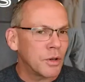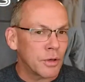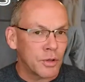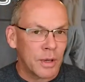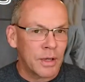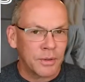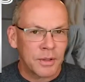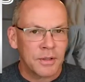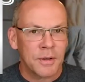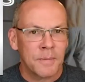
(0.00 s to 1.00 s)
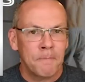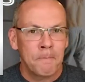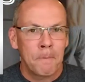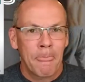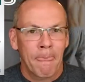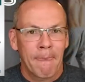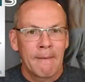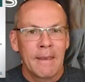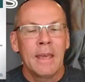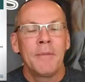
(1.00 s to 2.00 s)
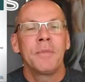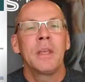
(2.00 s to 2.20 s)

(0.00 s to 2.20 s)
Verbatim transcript: was your adrenal system? Yeah.